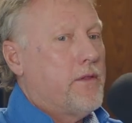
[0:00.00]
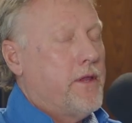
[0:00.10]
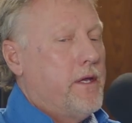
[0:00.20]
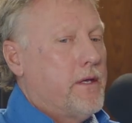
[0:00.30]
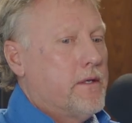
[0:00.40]
I
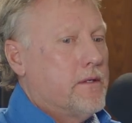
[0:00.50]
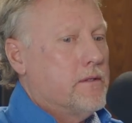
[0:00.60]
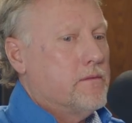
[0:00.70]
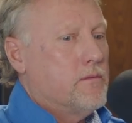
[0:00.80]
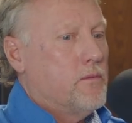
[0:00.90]
think
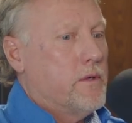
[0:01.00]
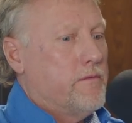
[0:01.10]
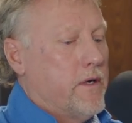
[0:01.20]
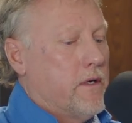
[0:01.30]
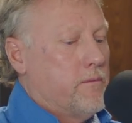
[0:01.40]

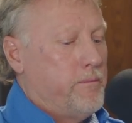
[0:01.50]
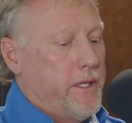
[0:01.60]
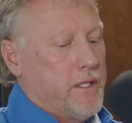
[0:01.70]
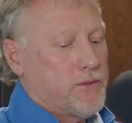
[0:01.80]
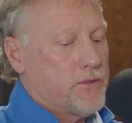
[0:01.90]
one of our
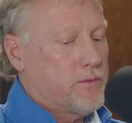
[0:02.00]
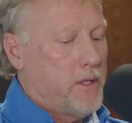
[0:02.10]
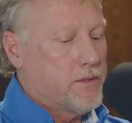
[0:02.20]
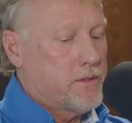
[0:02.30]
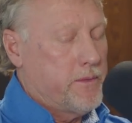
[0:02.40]
biggest
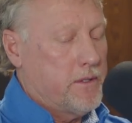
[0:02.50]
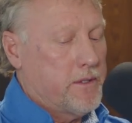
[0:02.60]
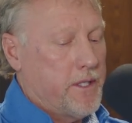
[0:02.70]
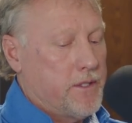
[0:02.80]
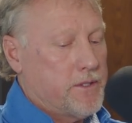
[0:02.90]

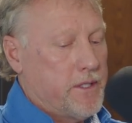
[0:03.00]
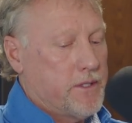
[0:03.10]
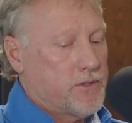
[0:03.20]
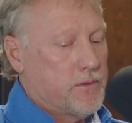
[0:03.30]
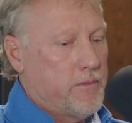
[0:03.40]
responsibilities
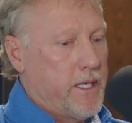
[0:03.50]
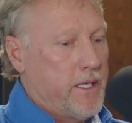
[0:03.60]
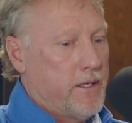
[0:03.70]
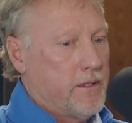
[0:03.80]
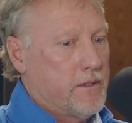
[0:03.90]
is to
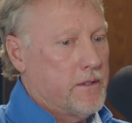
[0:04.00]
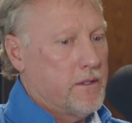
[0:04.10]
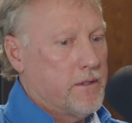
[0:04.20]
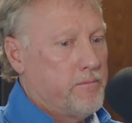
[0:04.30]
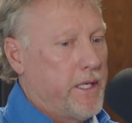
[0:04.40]
make
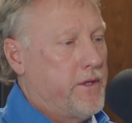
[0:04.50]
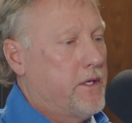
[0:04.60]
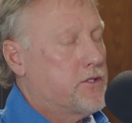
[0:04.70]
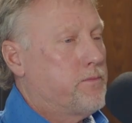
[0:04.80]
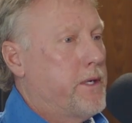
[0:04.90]

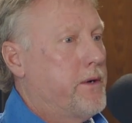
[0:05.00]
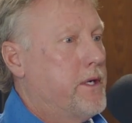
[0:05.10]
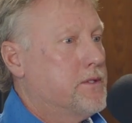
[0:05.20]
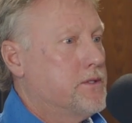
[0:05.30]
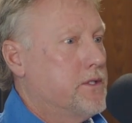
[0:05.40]
the
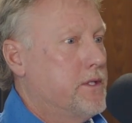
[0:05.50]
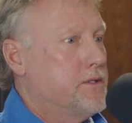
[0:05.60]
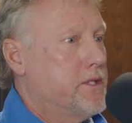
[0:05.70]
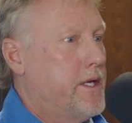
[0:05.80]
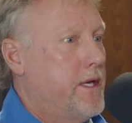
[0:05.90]
experience as good
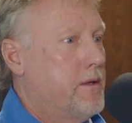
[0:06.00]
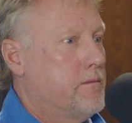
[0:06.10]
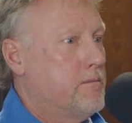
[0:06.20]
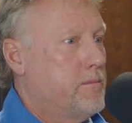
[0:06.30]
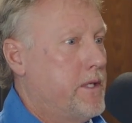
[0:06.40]
as it
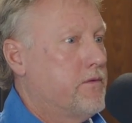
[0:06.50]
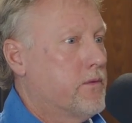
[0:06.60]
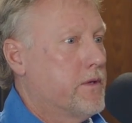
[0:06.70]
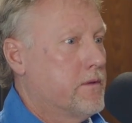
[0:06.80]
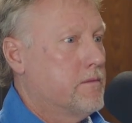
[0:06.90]
can be
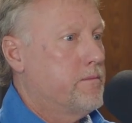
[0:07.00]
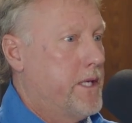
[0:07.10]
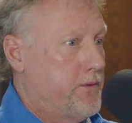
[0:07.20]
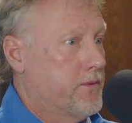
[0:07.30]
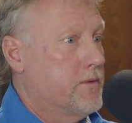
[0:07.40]
for the
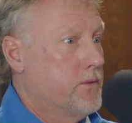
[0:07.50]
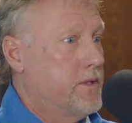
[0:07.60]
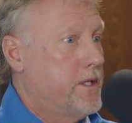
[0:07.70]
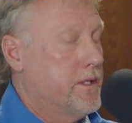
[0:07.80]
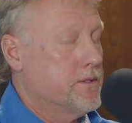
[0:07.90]
patron who
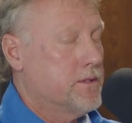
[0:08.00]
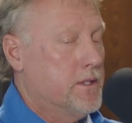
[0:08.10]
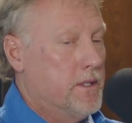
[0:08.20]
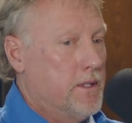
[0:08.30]
attends.